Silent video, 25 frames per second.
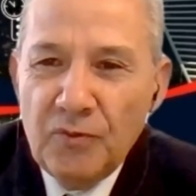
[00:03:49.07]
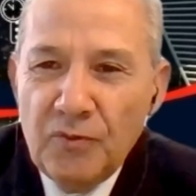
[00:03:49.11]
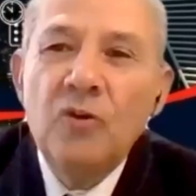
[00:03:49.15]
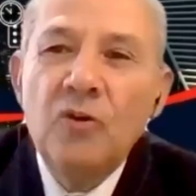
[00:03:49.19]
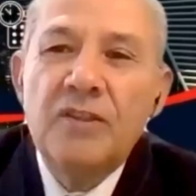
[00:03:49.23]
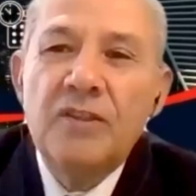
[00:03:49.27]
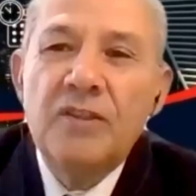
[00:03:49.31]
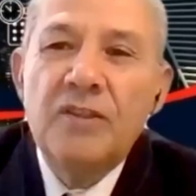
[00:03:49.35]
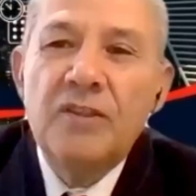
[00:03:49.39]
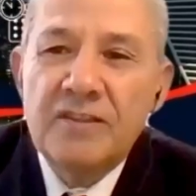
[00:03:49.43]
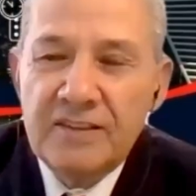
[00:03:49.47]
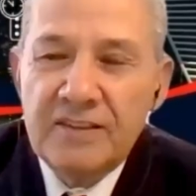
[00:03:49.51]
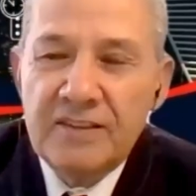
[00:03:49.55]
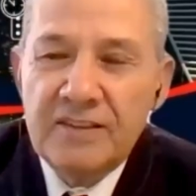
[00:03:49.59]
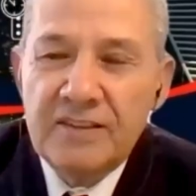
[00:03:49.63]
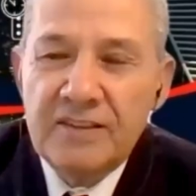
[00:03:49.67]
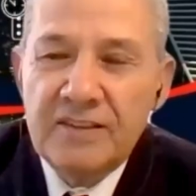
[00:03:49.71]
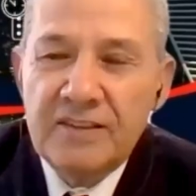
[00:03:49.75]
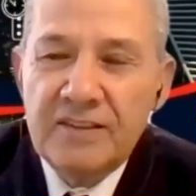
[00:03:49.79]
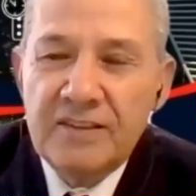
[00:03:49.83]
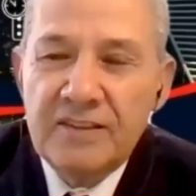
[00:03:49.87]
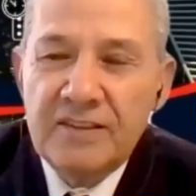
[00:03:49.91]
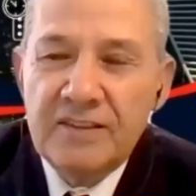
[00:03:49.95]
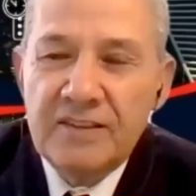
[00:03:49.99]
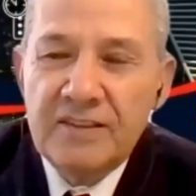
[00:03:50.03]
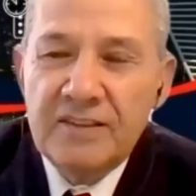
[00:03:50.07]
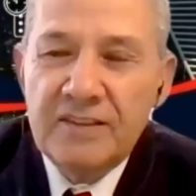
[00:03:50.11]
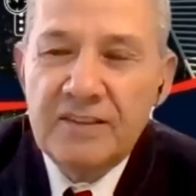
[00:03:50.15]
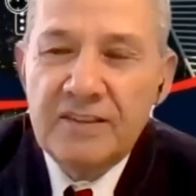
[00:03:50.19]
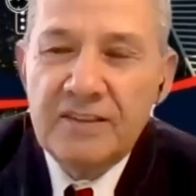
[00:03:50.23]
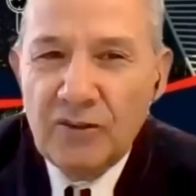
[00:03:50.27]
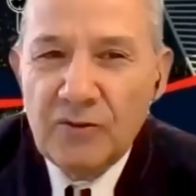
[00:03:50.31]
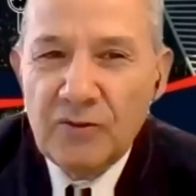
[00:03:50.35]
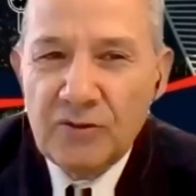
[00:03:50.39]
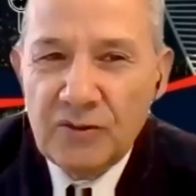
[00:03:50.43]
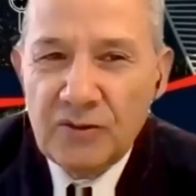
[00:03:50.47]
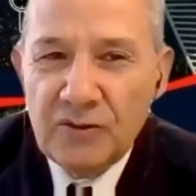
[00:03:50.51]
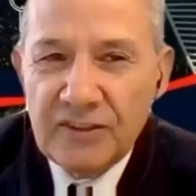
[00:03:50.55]
all the
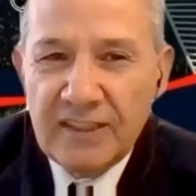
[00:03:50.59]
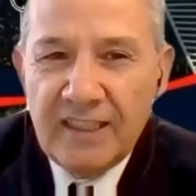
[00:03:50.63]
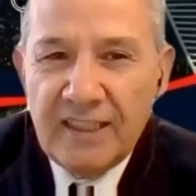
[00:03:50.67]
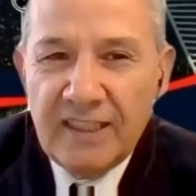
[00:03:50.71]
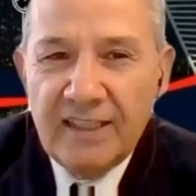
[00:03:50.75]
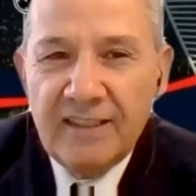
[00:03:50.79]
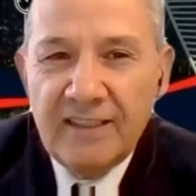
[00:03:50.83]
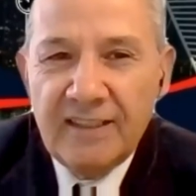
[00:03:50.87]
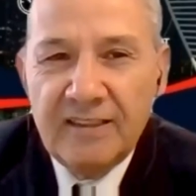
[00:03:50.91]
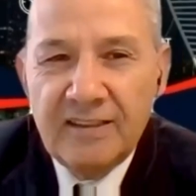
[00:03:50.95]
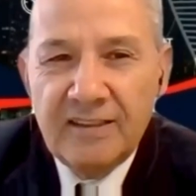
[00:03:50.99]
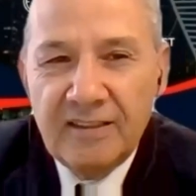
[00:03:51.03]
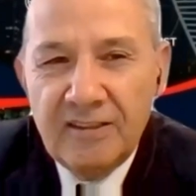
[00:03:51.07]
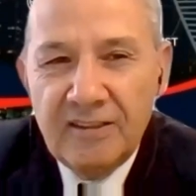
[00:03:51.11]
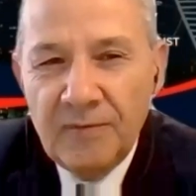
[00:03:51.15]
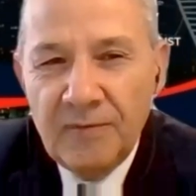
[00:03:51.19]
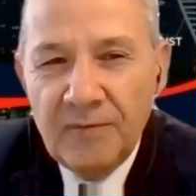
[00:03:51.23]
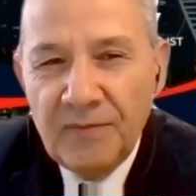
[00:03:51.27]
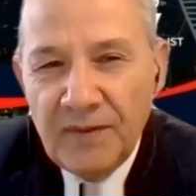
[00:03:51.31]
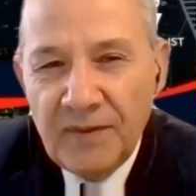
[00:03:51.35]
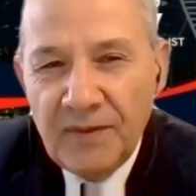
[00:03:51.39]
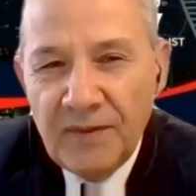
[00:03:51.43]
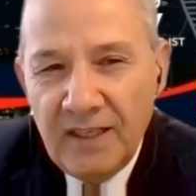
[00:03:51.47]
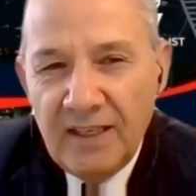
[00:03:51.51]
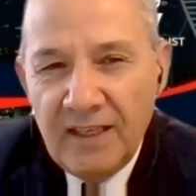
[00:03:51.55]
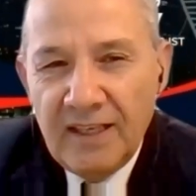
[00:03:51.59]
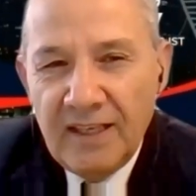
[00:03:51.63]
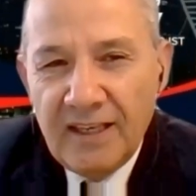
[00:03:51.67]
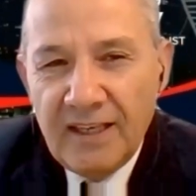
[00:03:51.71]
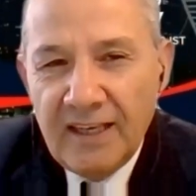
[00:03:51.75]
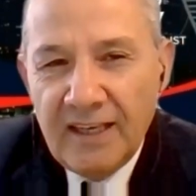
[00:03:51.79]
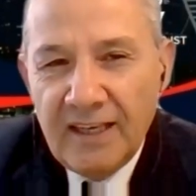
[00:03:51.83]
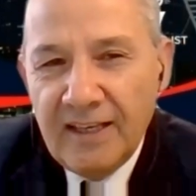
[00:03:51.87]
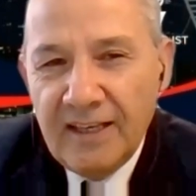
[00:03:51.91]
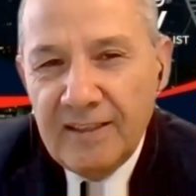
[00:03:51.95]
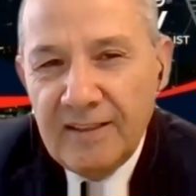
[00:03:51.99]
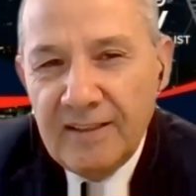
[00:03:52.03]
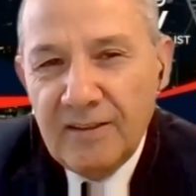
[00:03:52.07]
sectors of society,
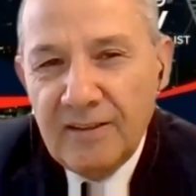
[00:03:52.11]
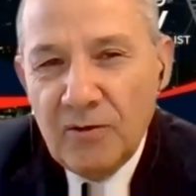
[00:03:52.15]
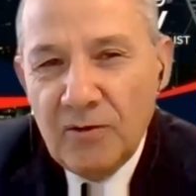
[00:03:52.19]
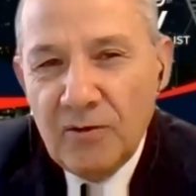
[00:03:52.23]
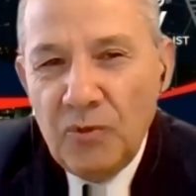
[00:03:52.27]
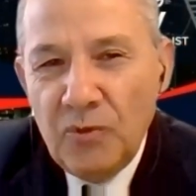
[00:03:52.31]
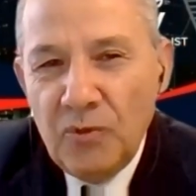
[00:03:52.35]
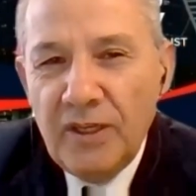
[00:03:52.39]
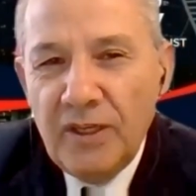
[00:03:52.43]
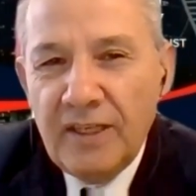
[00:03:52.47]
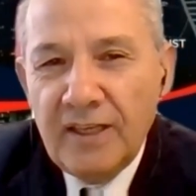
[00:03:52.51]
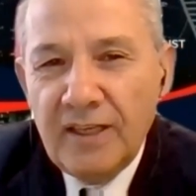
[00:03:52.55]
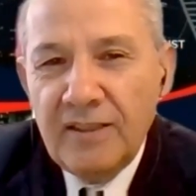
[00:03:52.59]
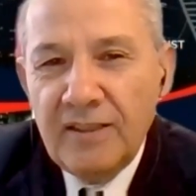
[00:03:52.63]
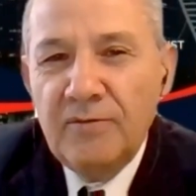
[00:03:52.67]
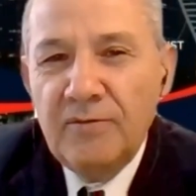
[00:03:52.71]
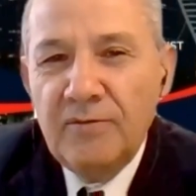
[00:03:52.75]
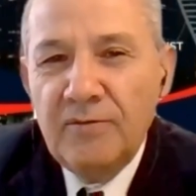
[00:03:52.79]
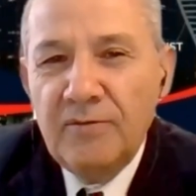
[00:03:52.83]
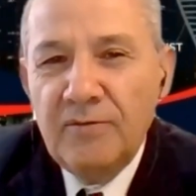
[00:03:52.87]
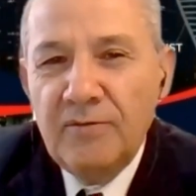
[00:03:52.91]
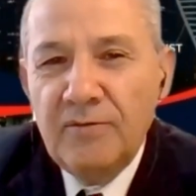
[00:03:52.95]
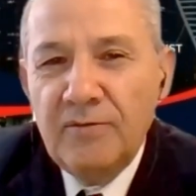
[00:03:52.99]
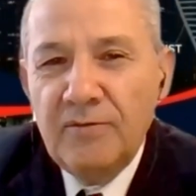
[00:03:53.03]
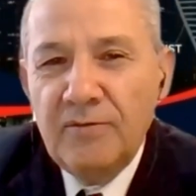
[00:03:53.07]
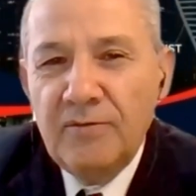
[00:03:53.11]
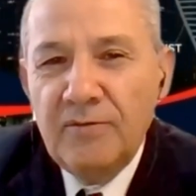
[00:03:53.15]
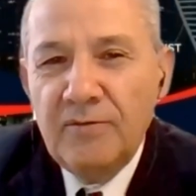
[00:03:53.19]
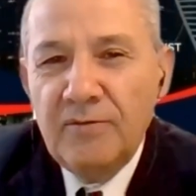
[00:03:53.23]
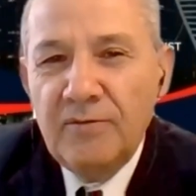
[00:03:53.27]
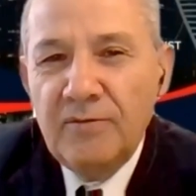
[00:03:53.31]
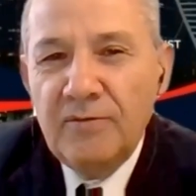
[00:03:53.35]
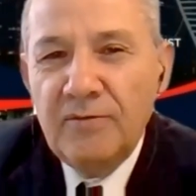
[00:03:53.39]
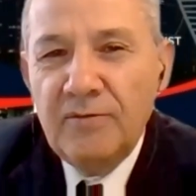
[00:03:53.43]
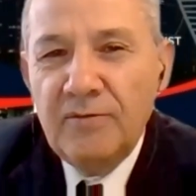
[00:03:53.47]
and we can